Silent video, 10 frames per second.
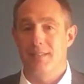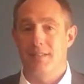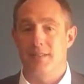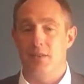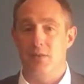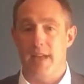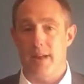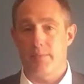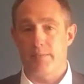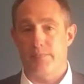to do
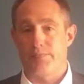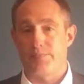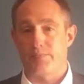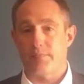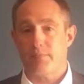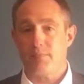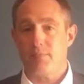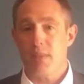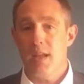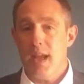that.
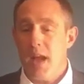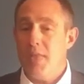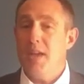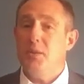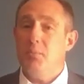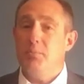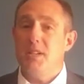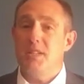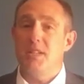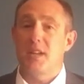And that's a
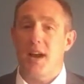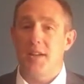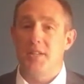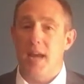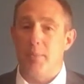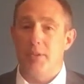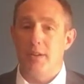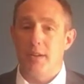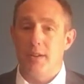business concept.